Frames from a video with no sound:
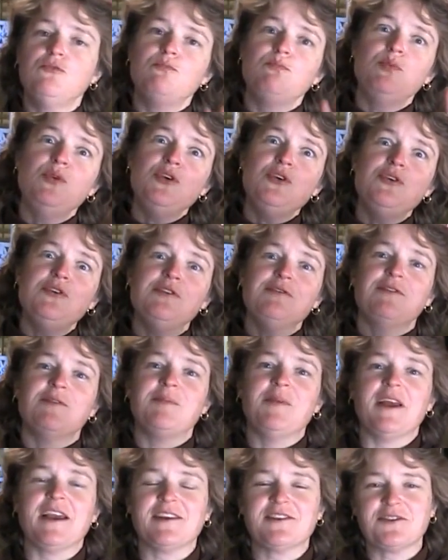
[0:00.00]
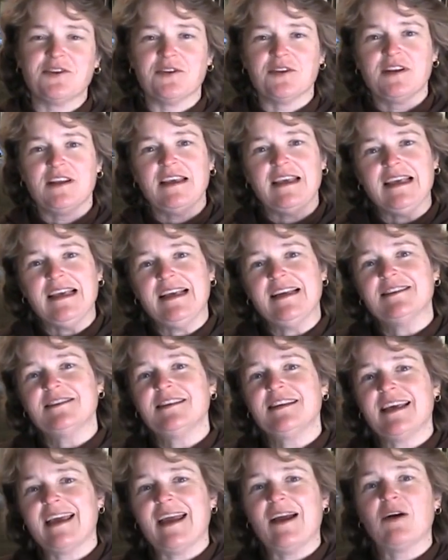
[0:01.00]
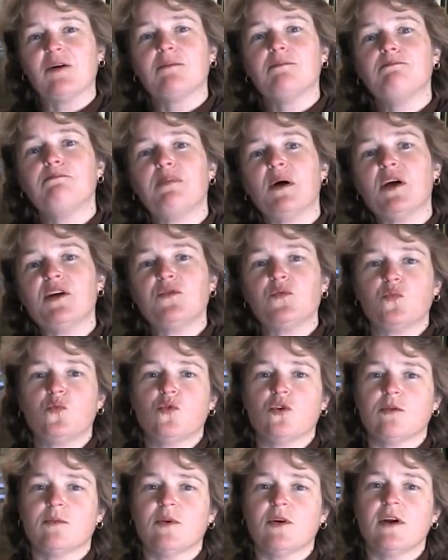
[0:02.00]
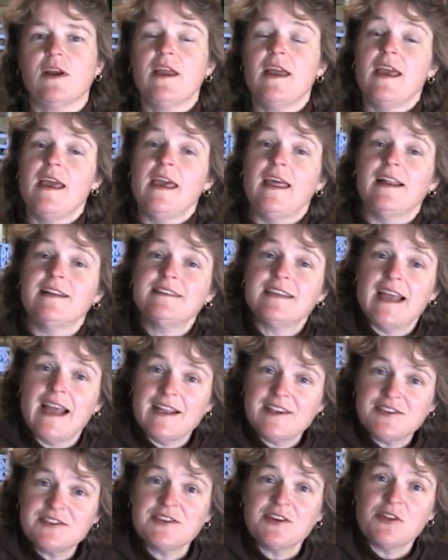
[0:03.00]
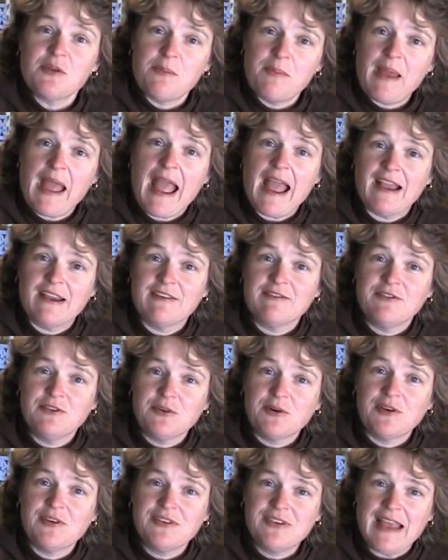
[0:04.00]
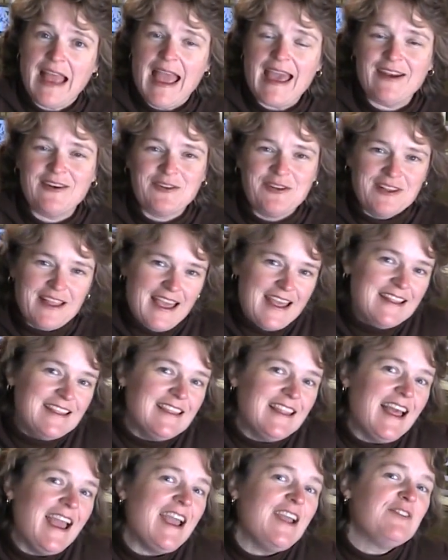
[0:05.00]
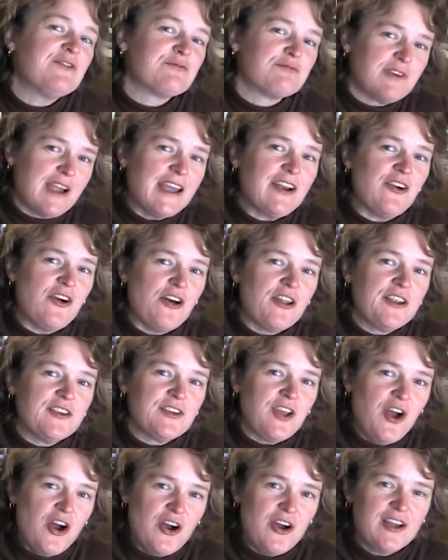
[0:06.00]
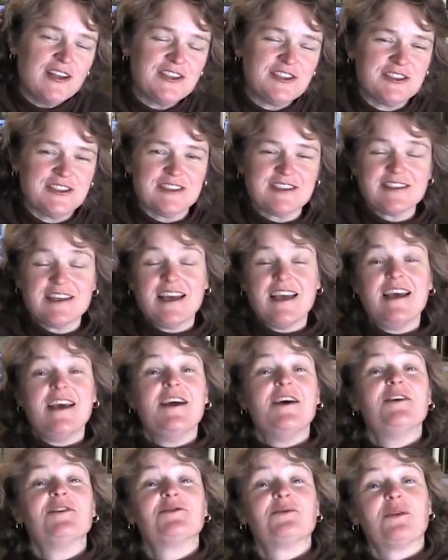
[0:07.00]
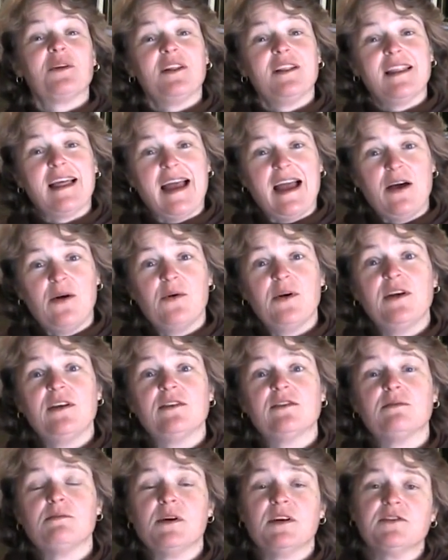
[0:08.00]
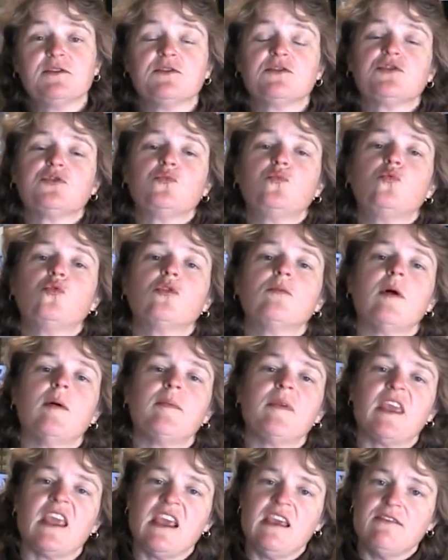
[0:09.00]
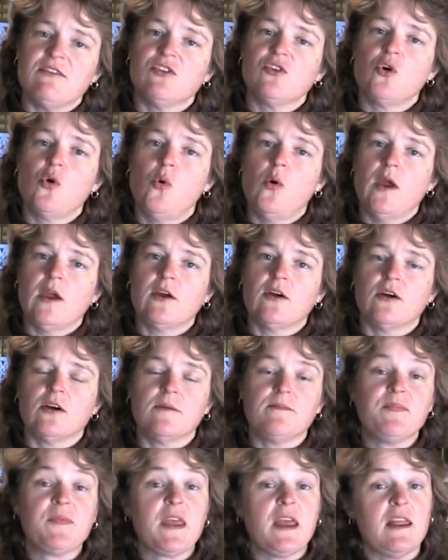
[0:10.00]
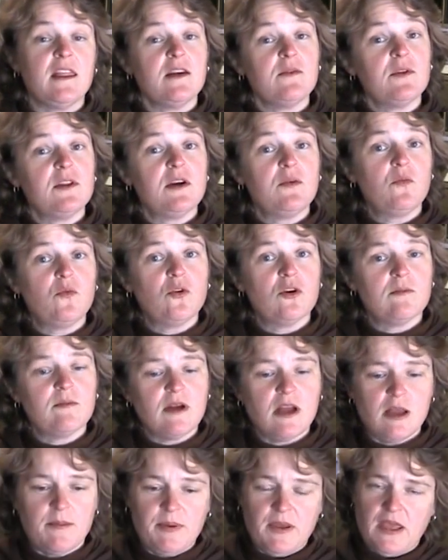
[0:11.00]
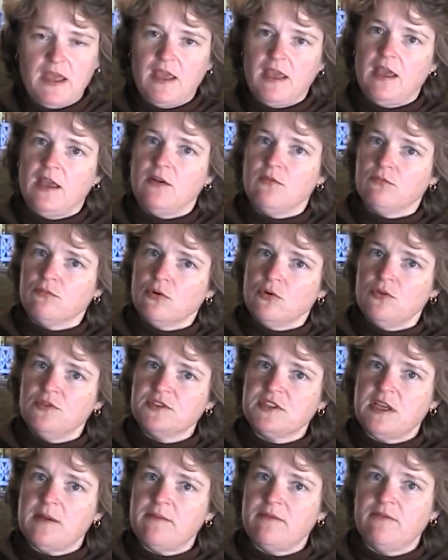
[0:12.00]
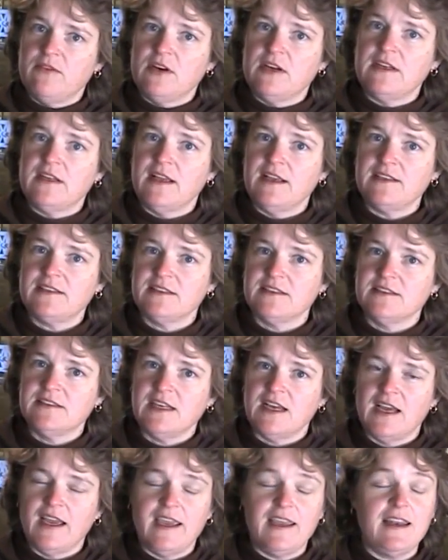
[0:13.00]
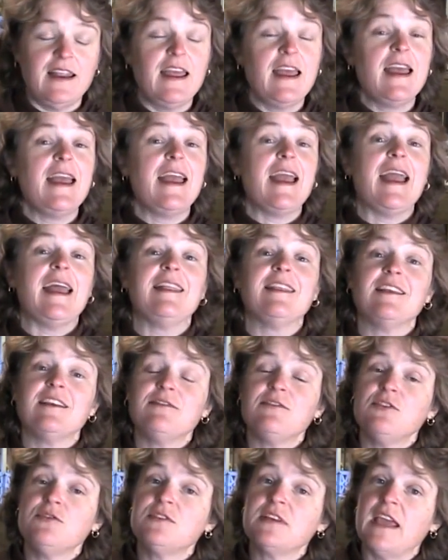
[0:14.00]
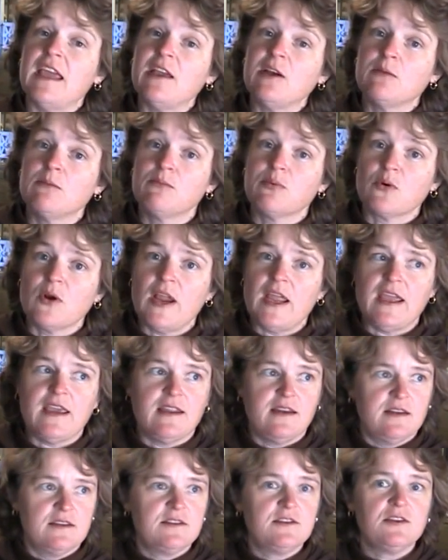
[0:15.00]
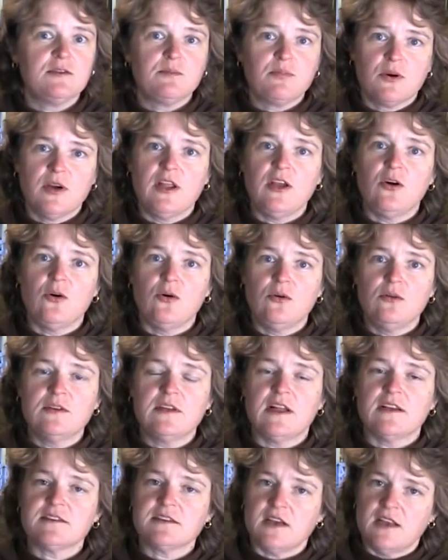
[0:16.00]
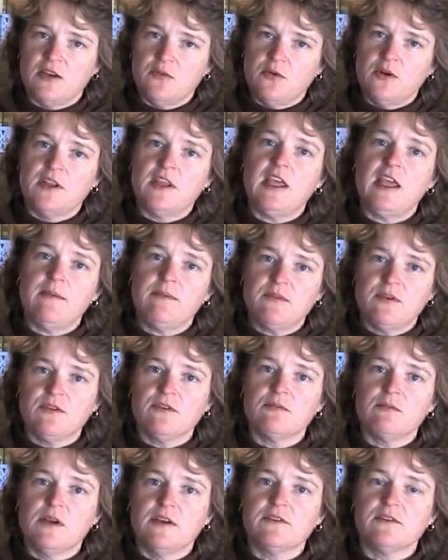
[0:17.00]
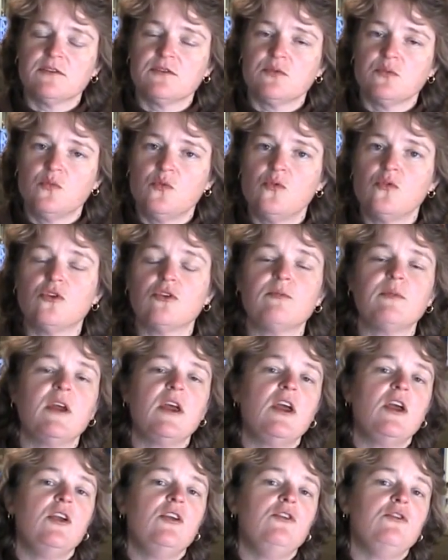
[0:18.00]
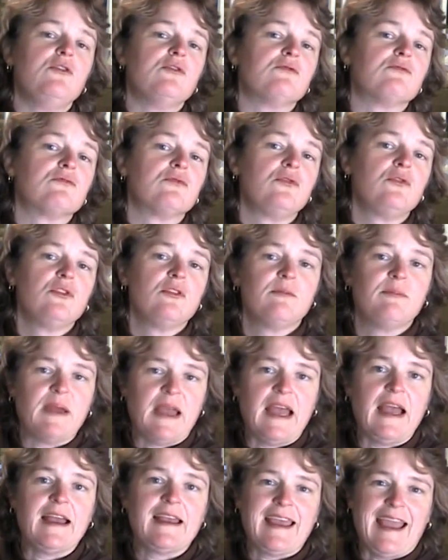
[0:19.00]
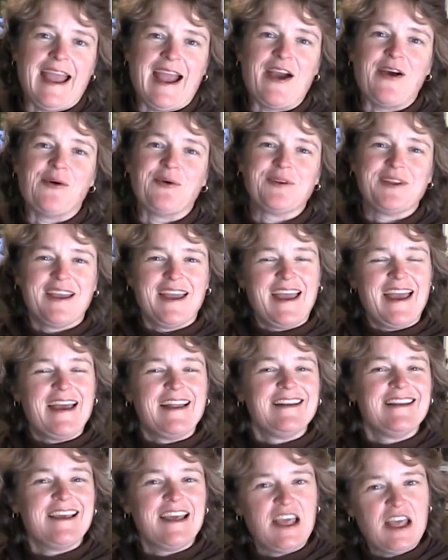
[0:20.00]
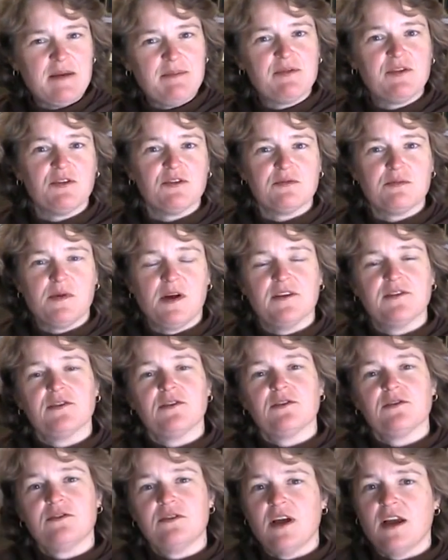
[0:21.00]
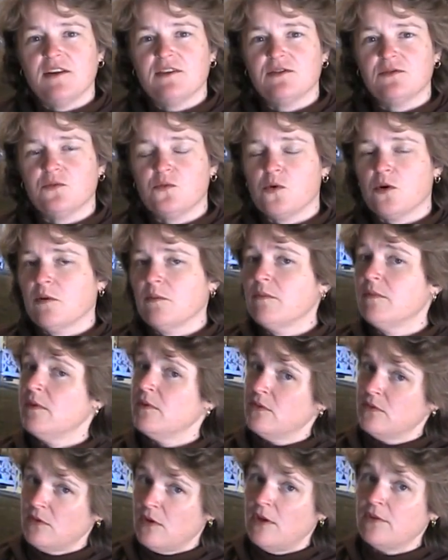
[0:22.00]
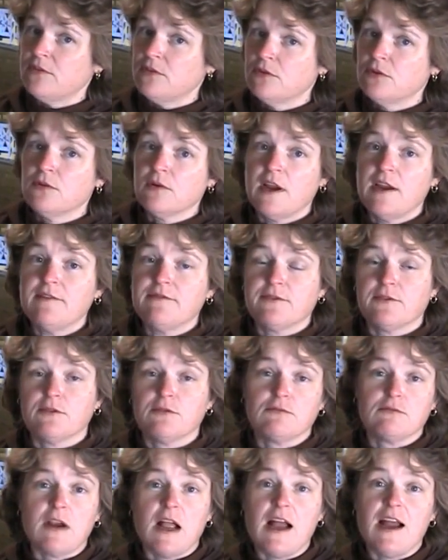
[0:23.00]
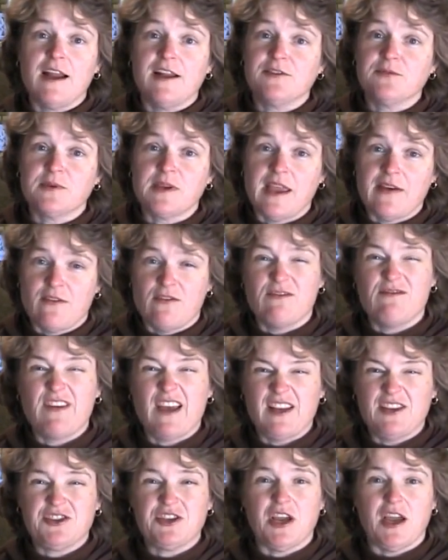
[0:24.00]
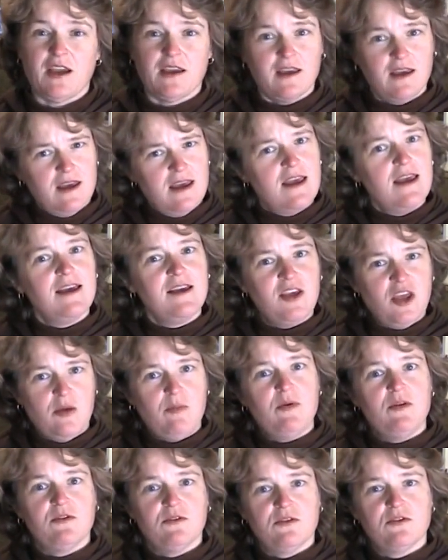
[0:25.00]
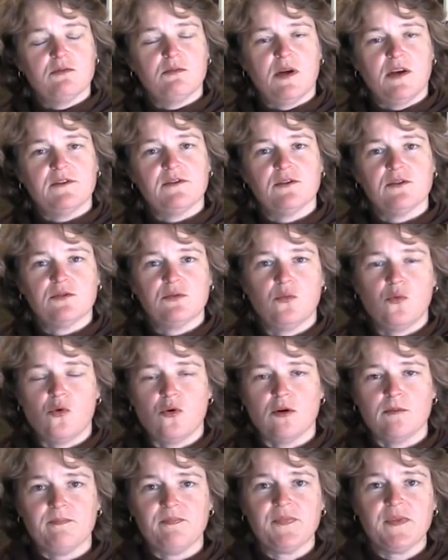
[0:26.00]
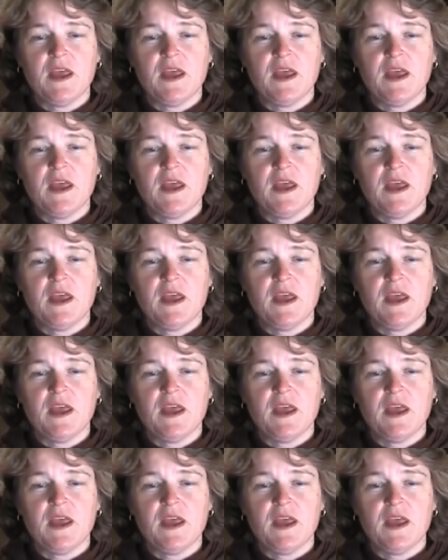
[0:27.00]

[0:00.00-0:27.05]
beautiful blanket. It's called the EasyCare Bun Warmer, and attaches on the back of your saddle and lays right on his haunches, so it'll allow his muscles to warm up even quicker. And then when they warm up, it rolls up very nice and tight, and then if you take a break and it's still pretty cold outside, you want to keep those muscles warm, you can roll it back out and keep those muscles nice and warm. This is also great for rides when you have a vet check, keeping those muscles warm.